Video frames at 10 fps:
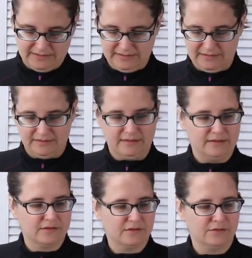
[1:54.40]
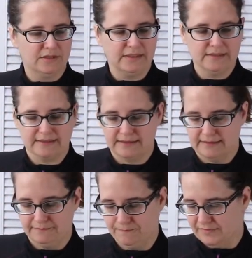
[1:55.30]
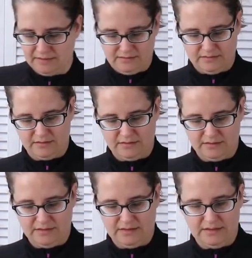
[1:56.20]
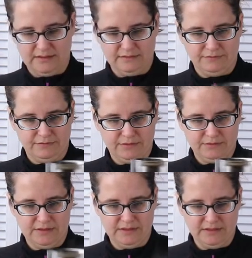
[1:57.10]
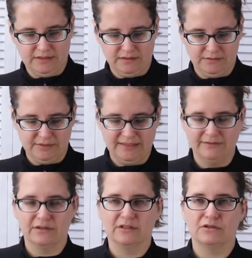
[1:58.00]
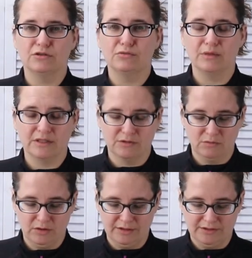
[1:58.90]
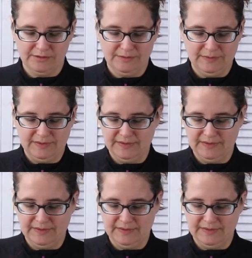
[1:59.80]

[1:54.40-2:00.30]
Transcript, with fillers: I think that's great. The tea is floating. I don't want to give it too much water.